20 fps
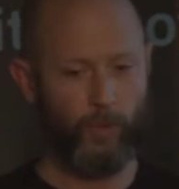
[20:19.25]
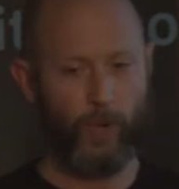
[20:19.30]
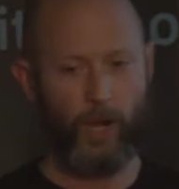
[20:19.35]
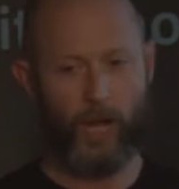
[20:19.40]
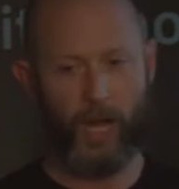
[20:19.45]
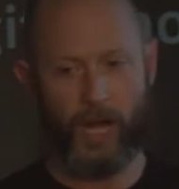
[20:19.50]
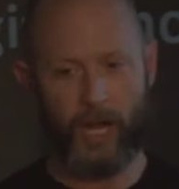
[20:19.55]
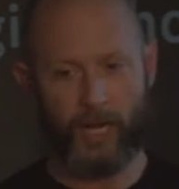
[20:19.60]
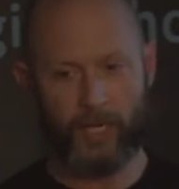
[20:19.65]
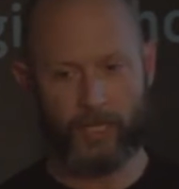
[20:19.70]

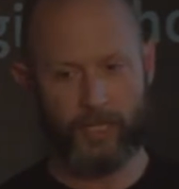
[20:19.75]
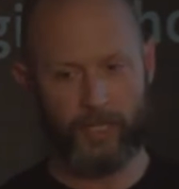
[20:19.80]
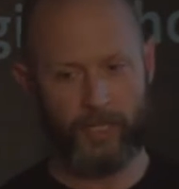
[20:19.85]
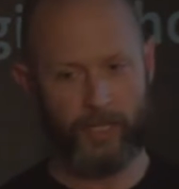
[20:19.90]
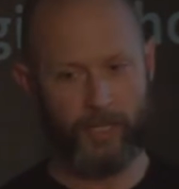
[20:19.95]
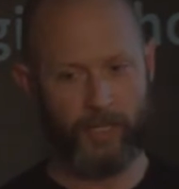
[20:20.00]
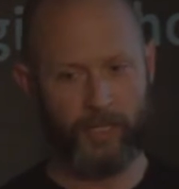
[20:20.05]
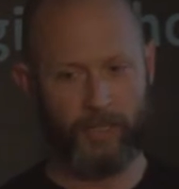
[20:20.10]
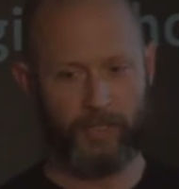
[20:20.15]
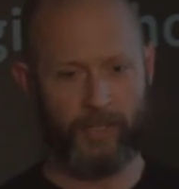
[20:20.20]

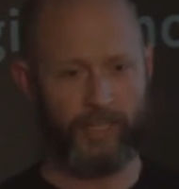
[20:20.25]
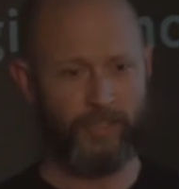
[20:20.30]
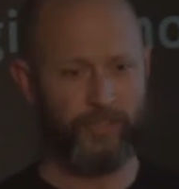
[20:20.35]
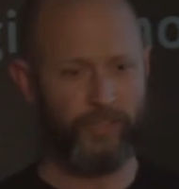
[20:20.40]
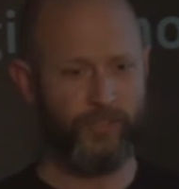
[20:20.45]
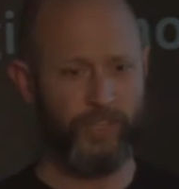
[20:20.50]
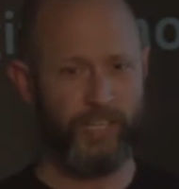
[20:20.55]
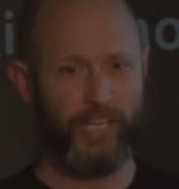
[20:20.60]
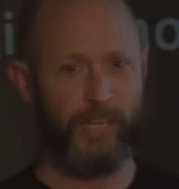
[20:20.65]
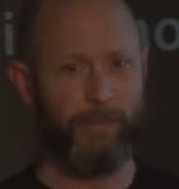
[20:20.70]
Oaxaca, like
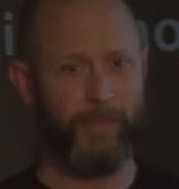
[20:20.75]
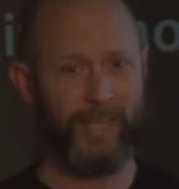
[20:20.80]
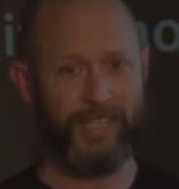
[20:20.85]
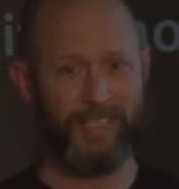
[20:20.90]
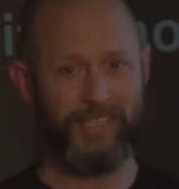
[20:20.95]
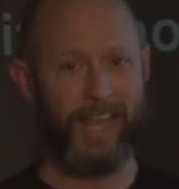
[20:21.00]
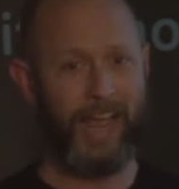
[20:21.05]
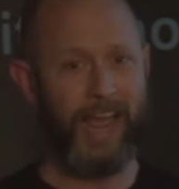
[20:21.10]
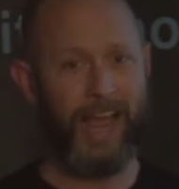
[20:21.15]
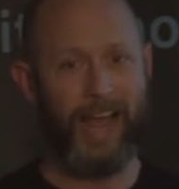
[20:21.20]
drinking
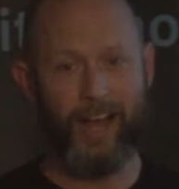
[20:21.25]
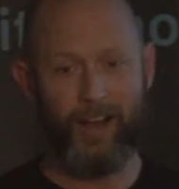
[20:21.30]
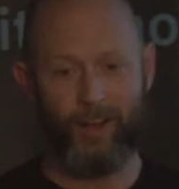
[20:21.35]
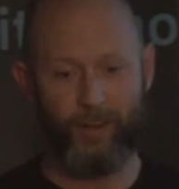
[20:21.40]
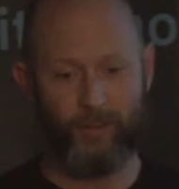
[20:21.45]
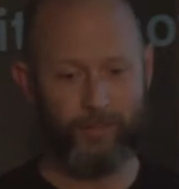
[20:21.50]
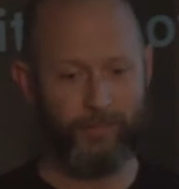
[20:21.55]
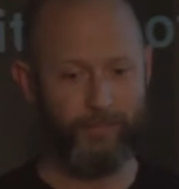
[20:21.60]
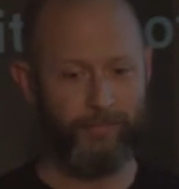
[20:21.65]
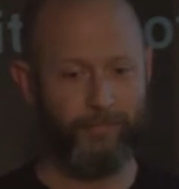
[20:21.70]

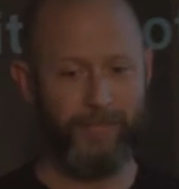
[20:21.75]
mezcal,